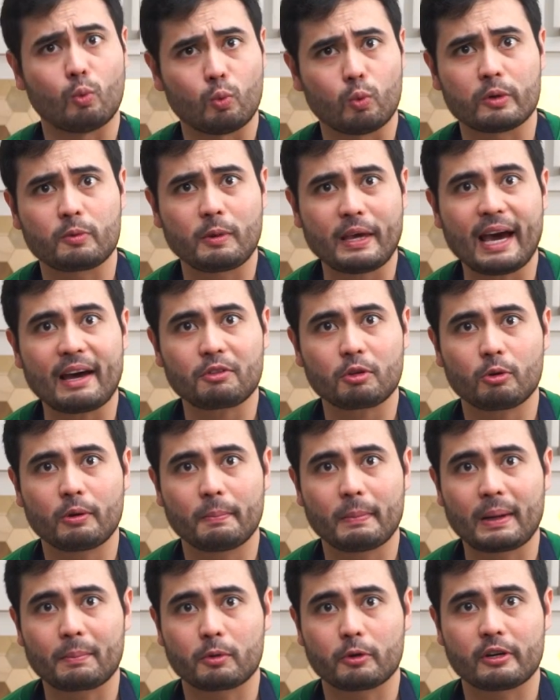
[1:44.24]
what you have to
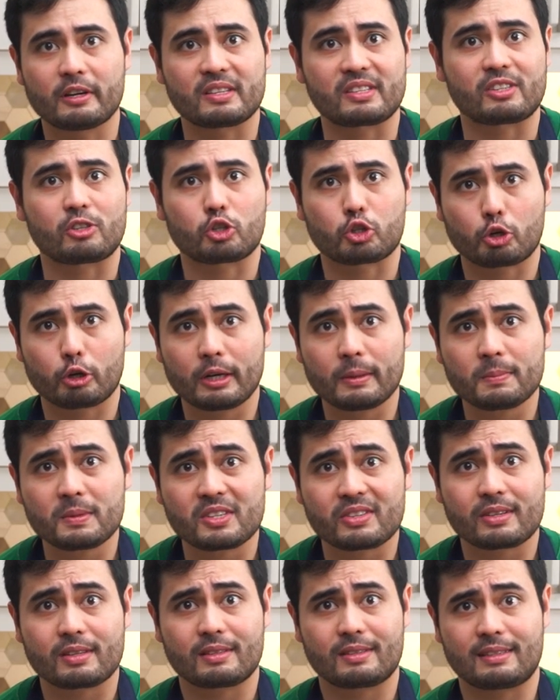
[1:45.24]
remember is
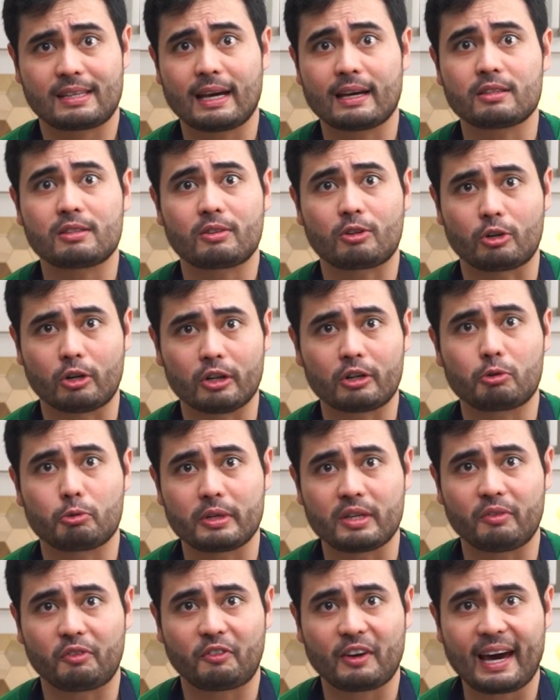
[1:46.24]
shrimps tend to cook
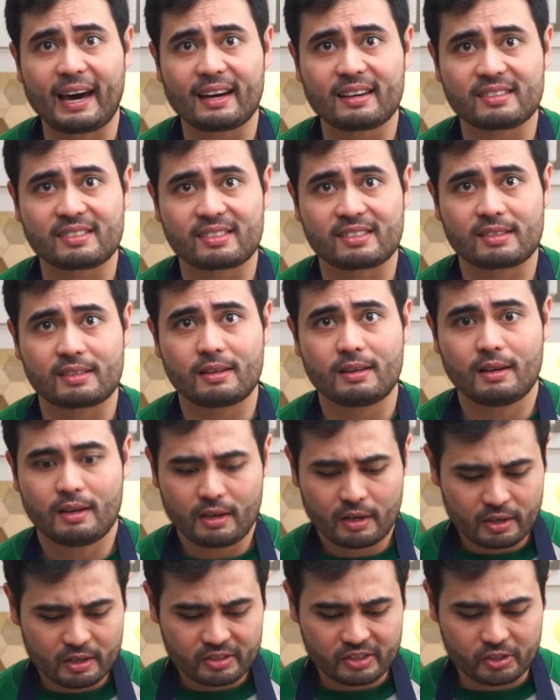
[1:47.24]
really fast.
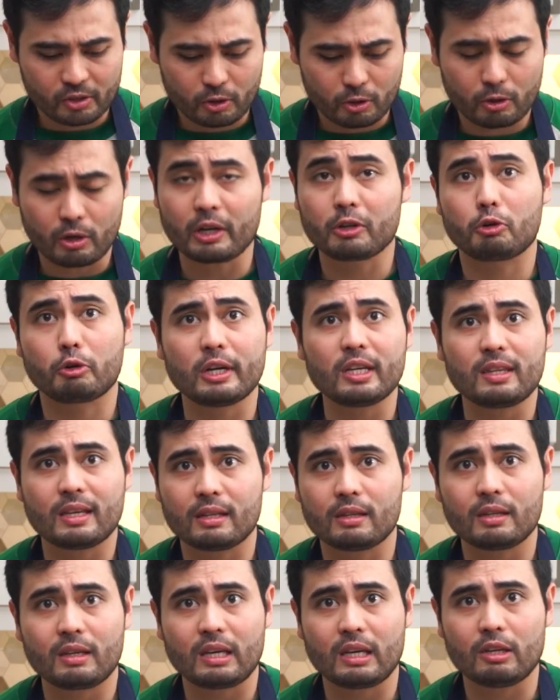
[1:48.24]
So a great
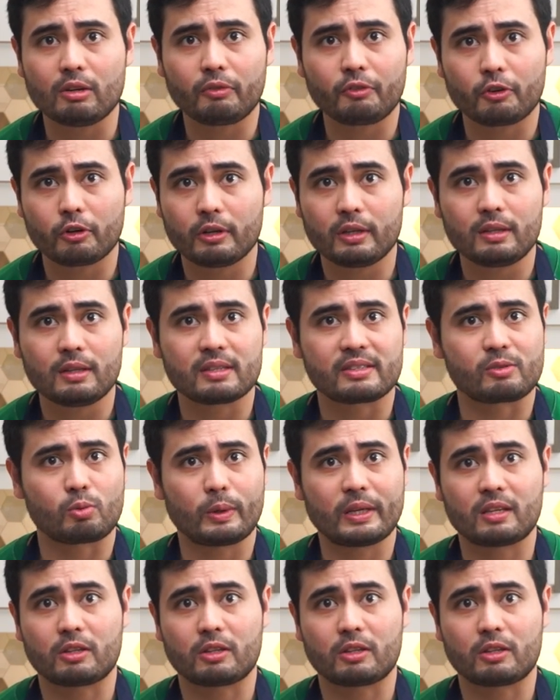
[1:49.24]
indicator for it is when